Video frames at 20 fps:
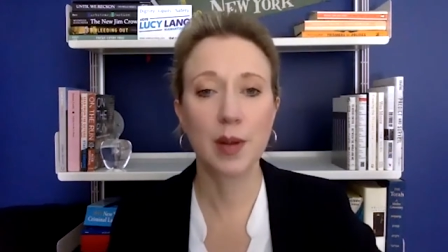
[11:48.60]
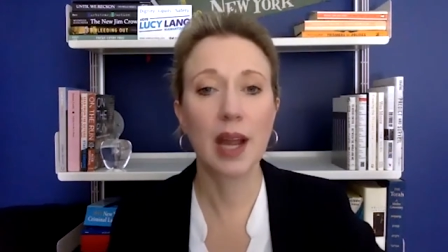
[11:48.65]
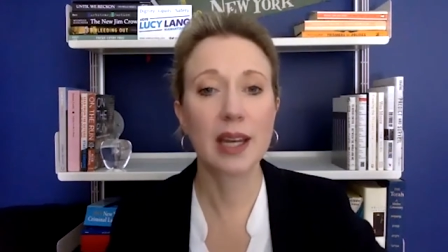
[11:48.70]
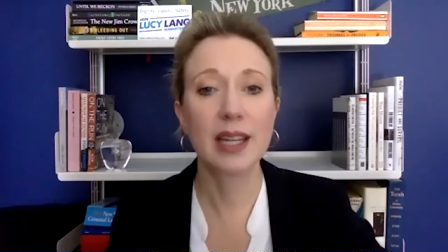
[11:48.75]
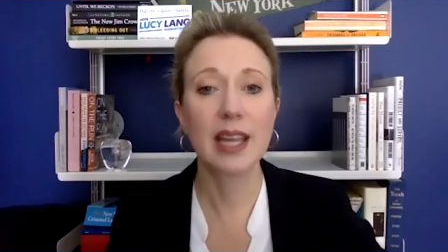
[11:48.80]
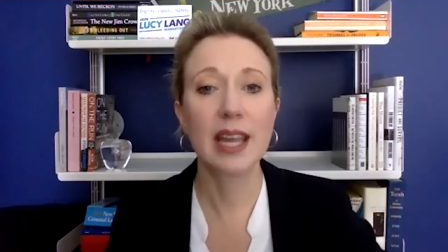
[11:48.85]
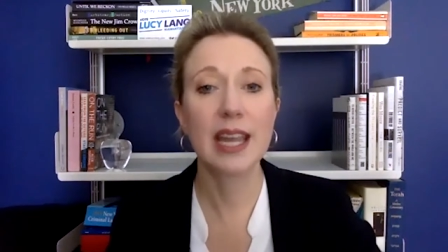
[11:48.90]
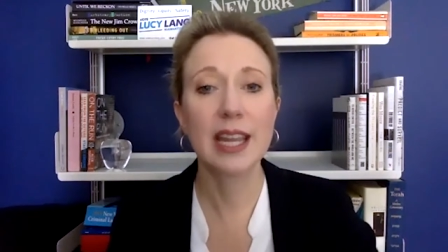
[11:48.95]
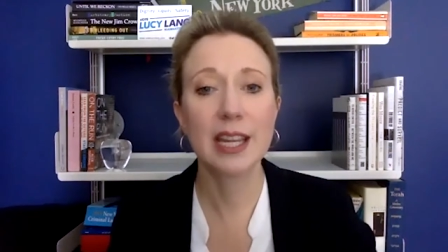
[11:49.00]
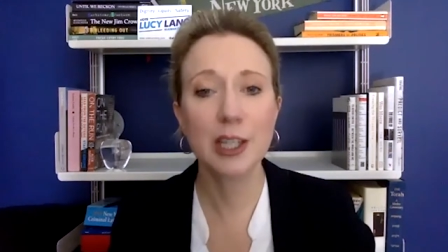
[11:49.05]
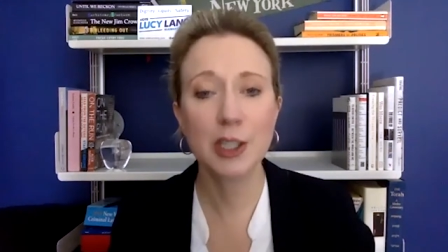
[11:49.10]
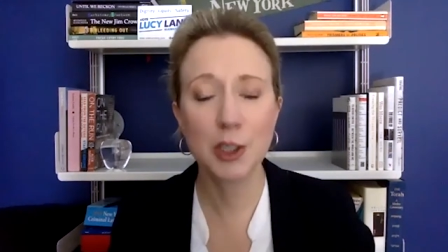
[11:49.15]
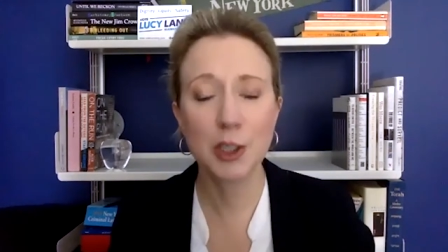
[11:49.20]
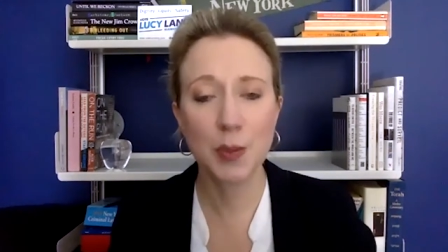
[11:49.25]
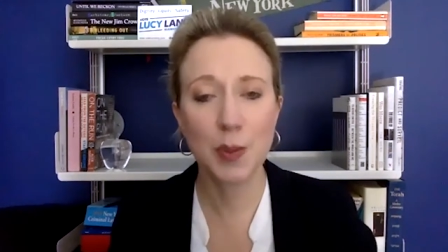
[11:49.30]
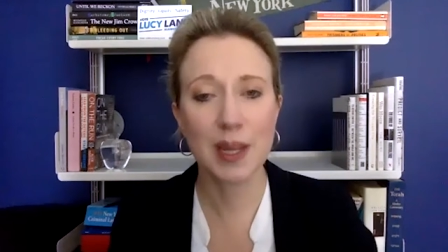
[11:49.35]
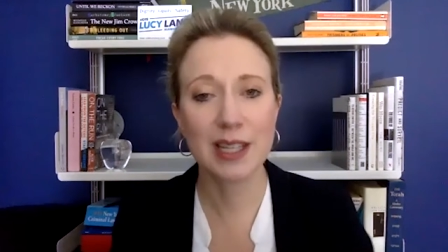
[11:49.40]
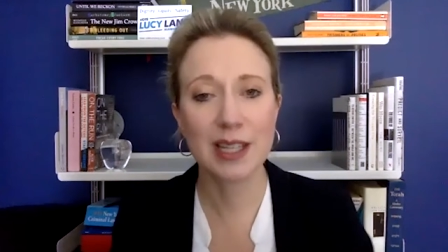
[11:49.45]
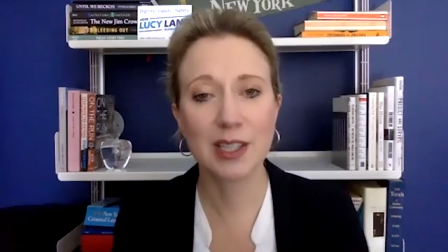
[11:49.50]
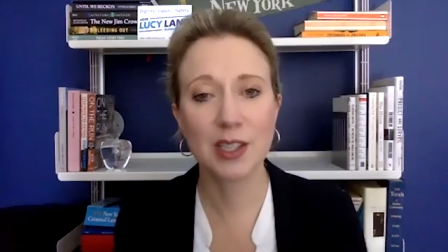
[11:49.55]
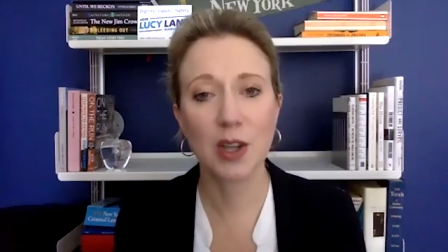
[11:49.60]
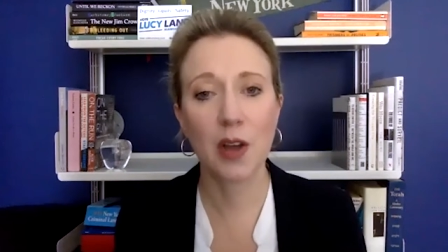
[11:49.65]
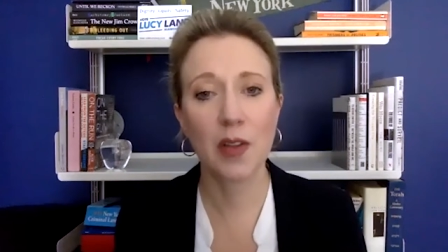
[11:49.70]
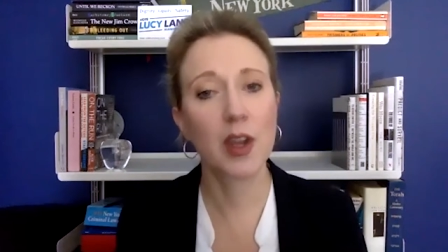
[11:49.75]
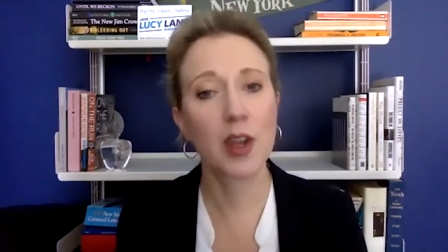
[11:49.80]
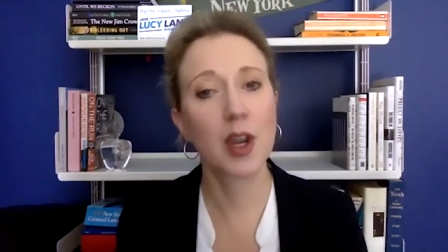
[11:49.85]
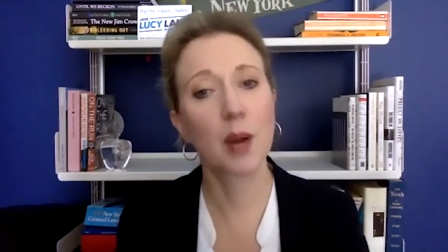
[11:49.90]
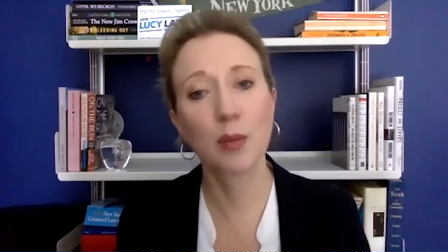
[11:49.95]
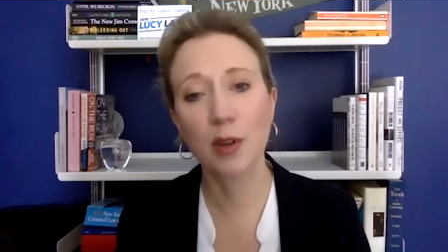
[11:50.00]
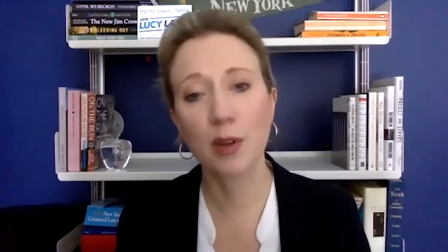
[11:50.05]
gauged based on the
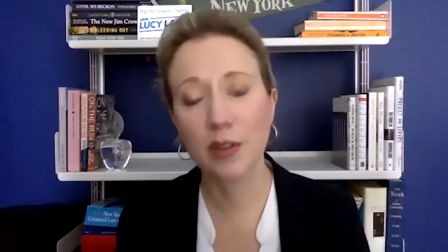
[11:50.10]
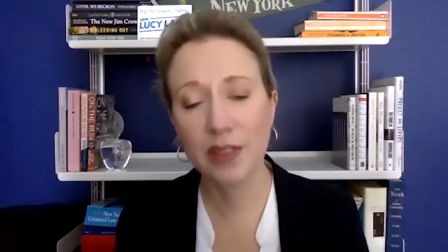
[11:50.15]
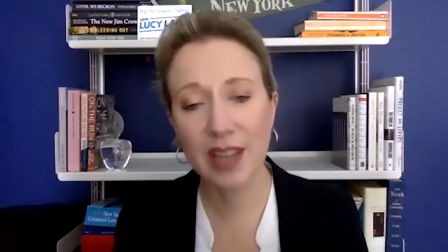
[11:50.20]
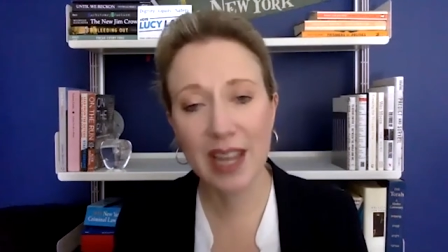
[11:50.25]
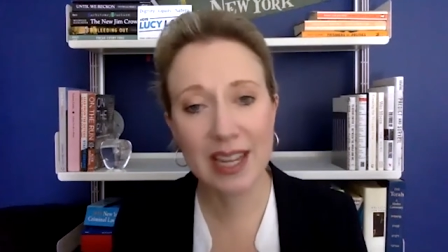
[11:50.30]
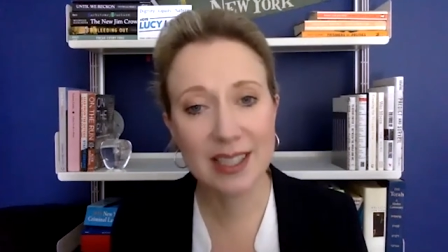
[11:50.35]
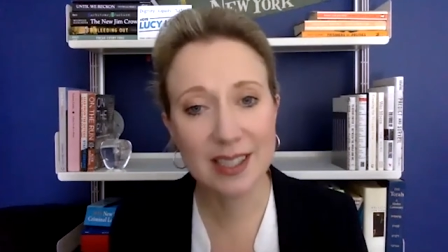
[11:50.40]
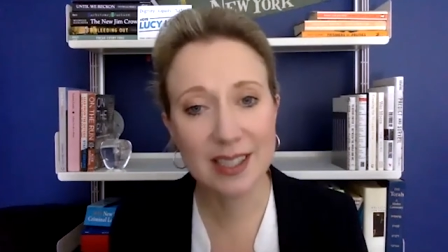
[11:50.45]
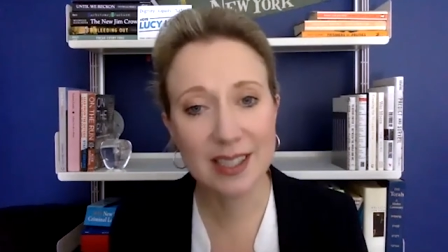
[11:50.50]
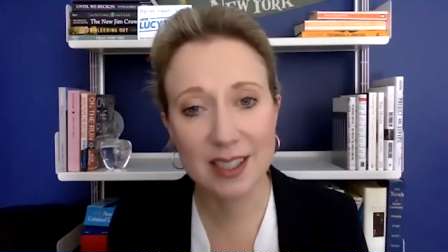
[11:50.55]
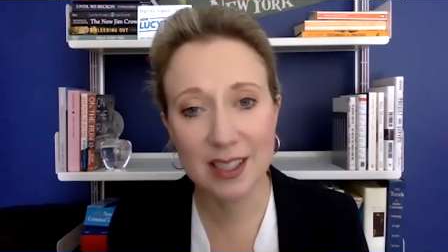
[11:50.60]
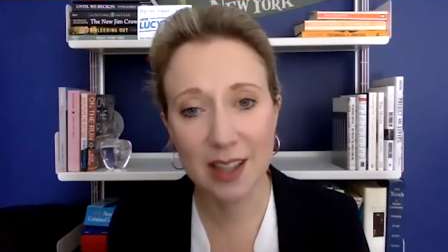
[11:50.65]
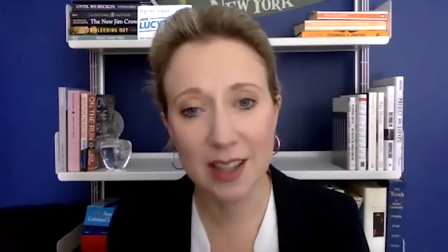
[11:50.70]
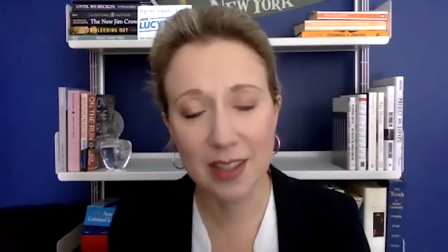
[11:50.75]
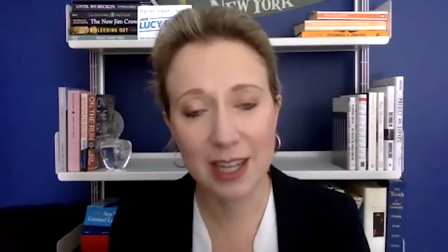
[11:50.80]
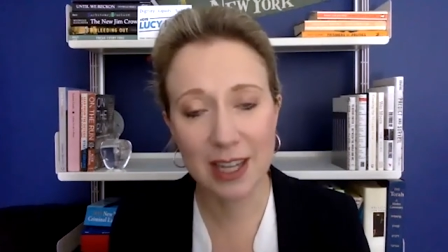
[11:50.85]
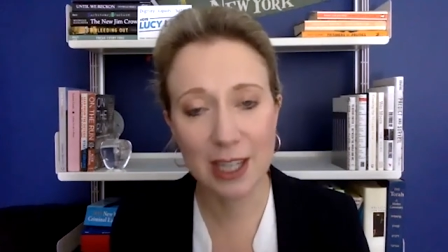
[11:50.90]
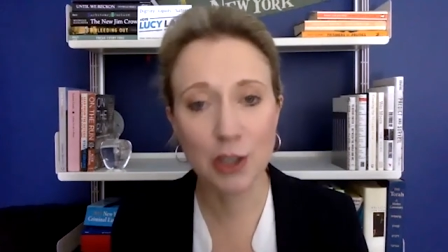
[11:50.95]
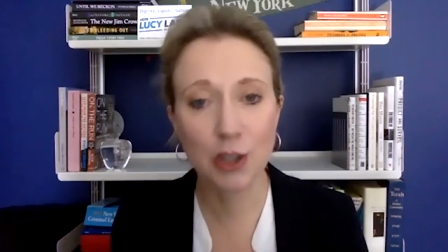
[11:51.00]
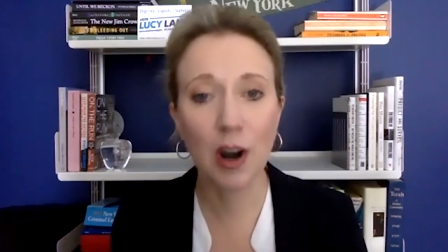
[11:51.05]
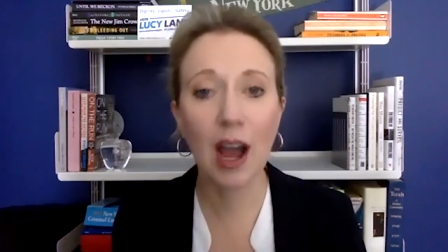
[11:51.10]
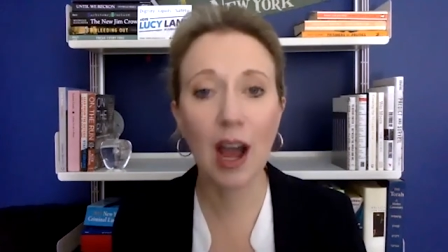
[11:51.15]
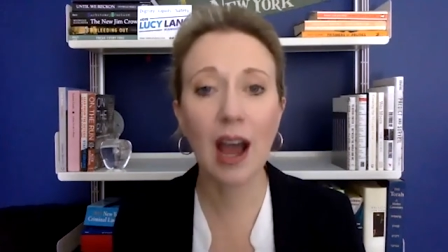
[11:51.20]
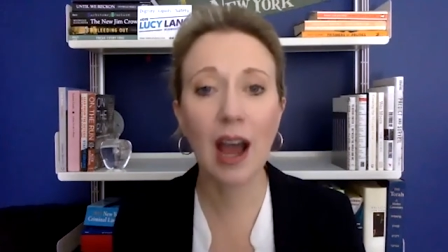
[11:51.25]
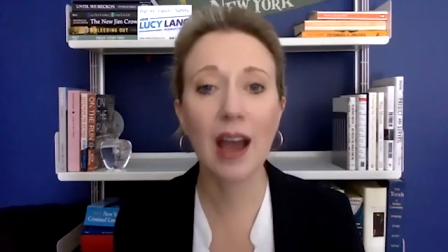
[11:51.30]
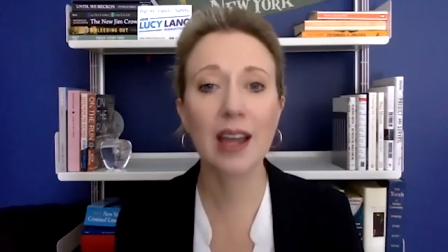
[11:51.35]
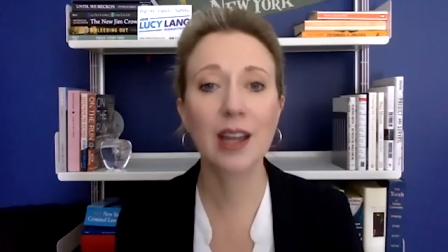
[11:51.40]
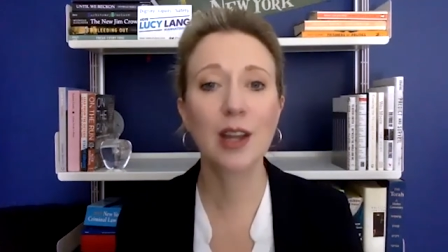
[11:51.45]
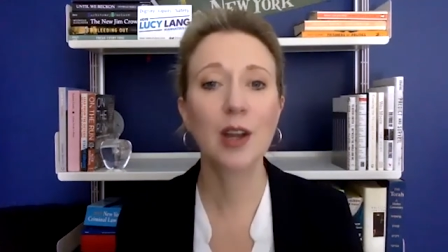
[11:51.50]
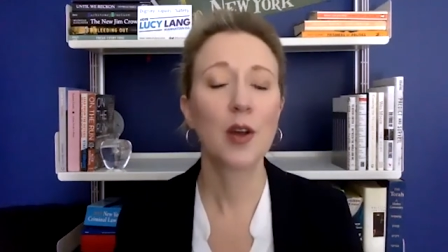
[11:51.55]
number of cases that they
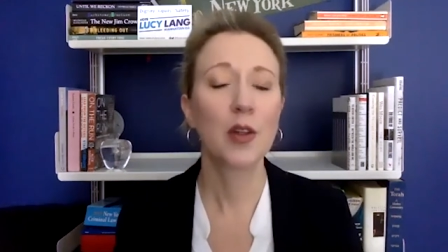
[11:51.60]
try,